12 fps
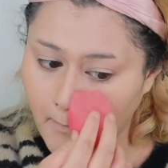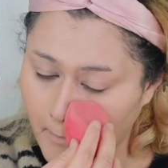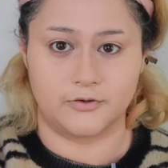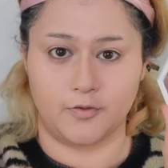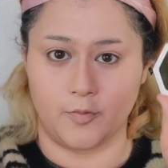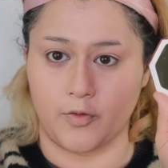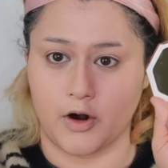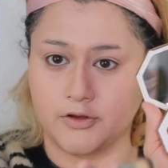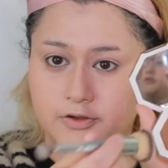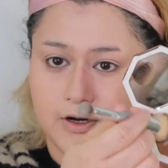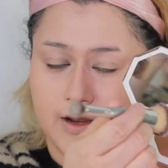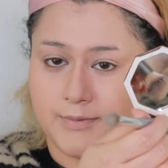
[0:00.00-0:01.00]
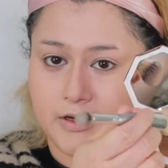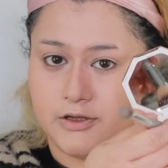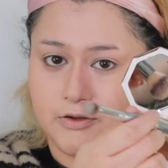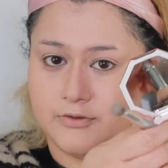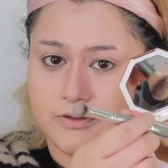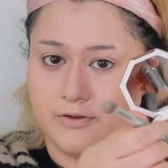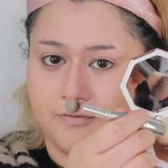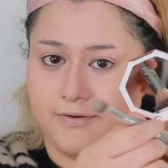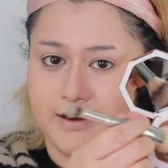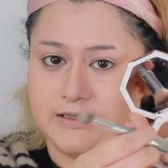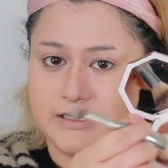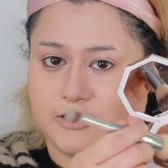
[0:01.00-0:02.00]
So for bronzer, I'm gonna use the
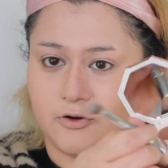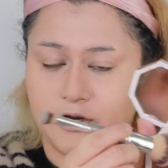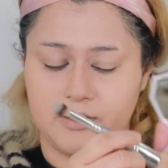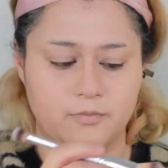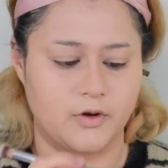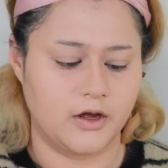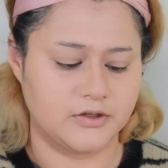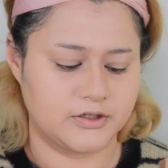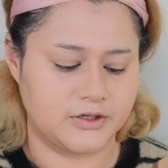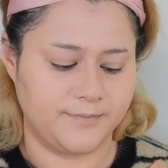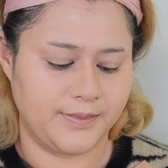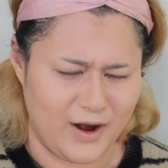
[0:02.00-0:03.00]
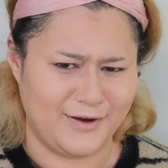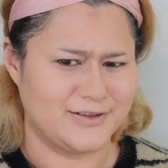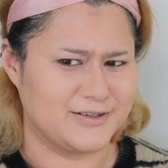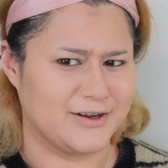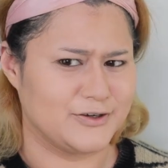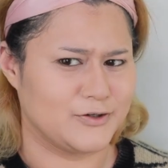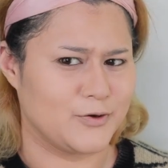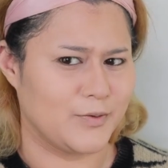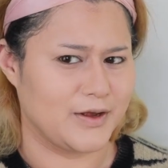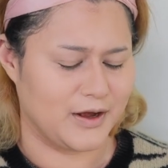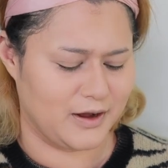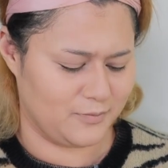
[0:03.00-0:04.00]
Fenty Cream Bronzer. Wow, it's not
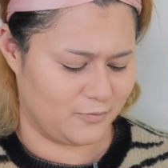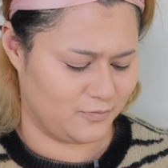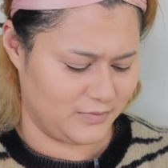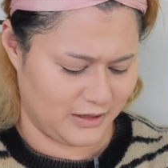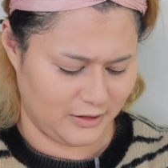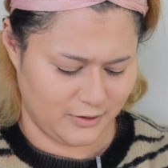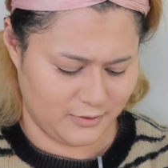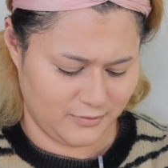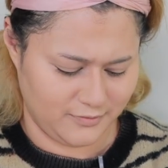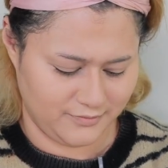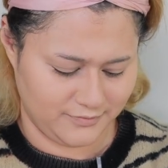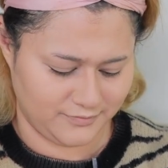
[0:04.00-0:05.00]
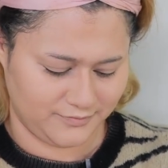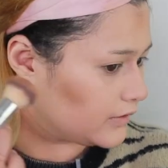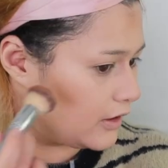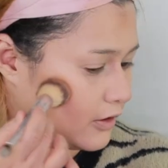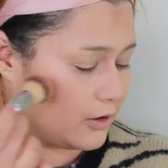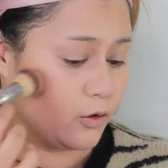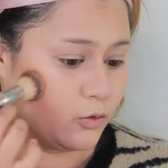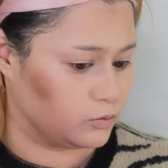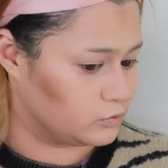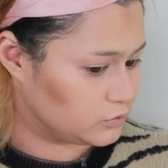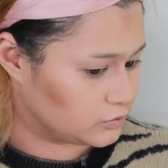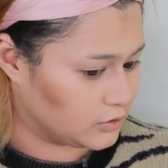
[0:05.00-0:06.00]
showing up. Hello? Okay,
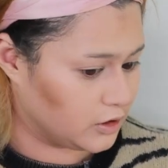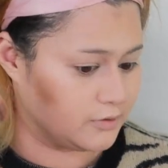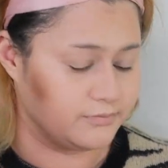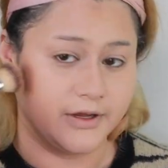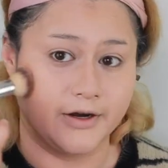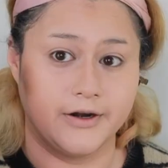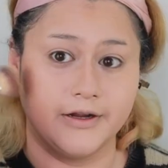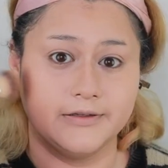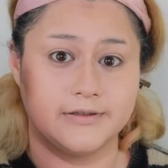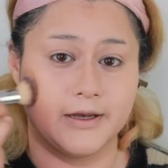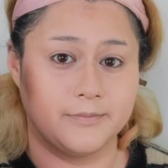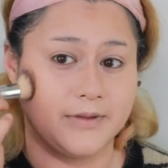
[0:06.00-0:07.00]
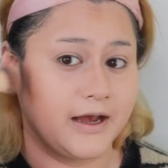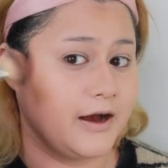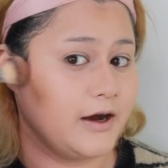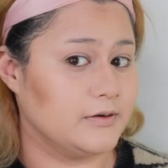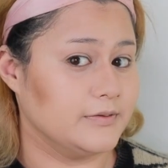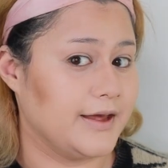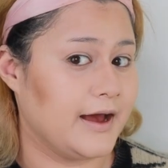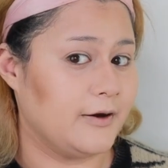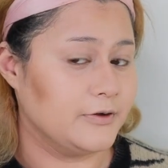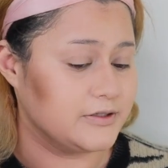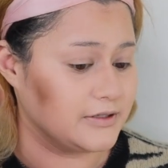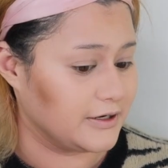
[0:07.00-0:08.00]
oh, there it is. Yep,
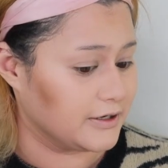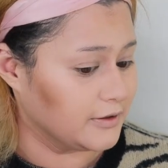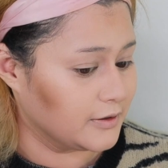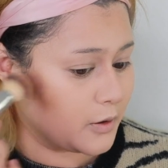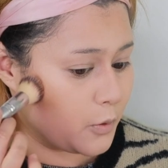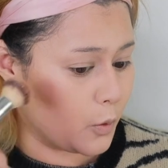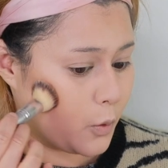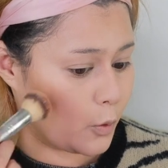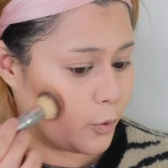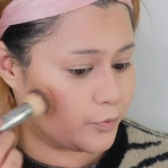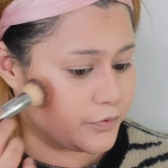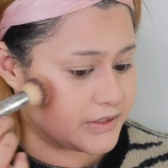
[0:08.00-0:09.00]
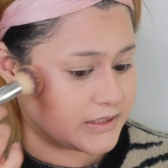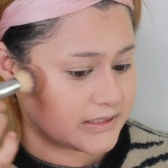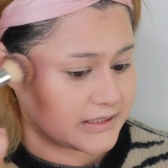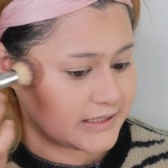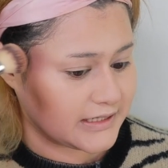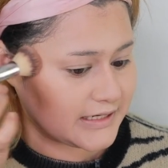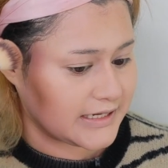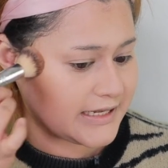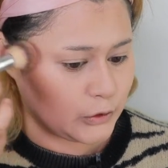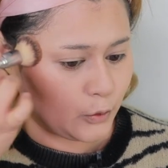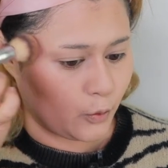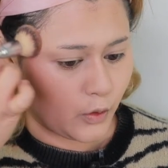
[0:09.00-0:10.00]
now it's there. Oops.
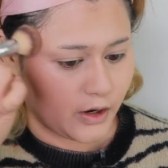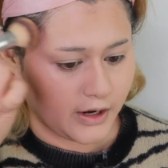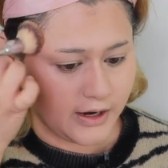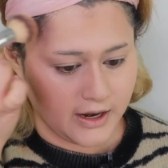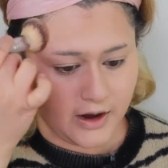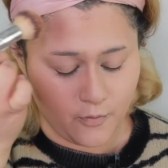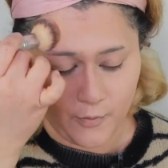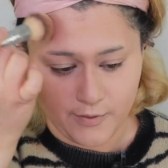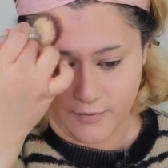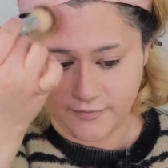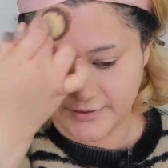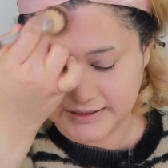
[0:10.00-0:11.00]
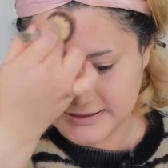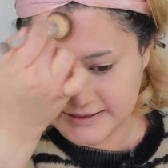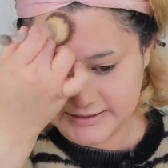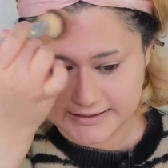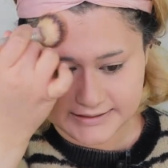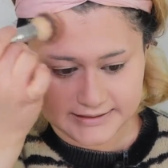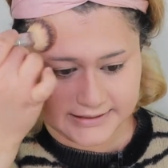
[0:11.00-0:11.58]
Don't worry, we will fix it.